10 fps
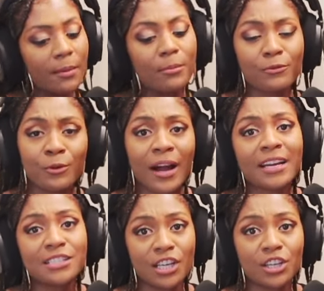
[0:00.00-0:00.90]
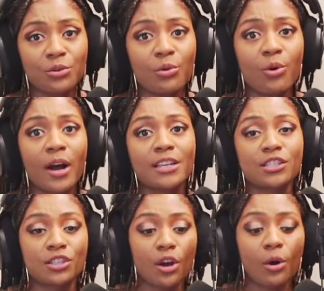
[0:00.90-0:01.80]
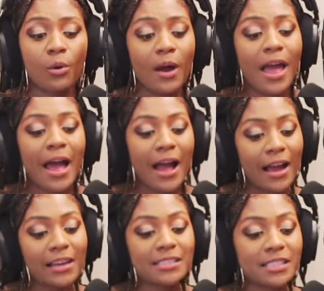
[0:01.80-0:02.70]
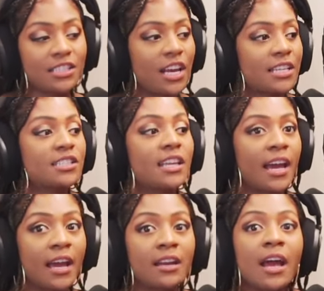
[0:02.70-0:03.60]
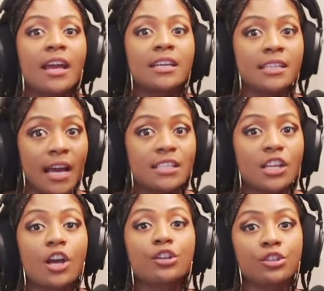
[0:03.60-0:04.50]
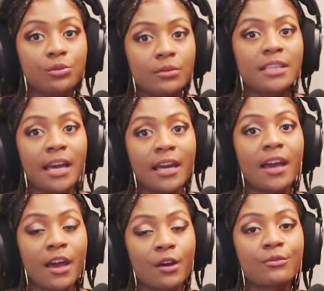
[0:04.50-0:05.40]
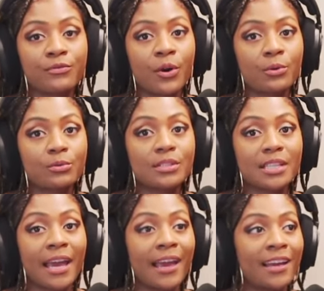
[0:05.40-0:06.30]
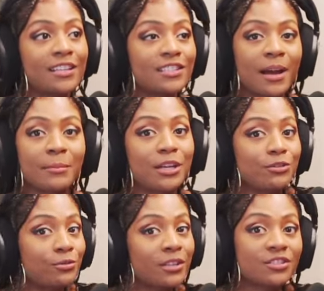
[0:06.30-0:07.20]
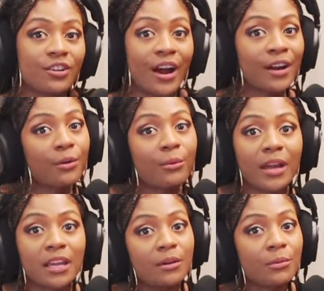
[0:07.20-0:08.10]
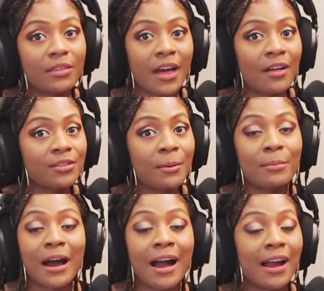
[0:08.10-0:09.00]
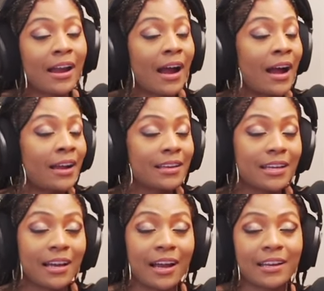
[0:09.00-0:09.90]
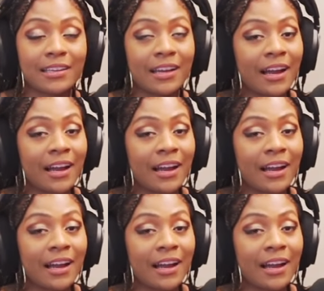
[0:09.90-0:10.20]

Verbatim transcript: before I continue on. So I highly suggest that yes, you get headphones. And I mean, you can try to wing it without them, but I highly, highly,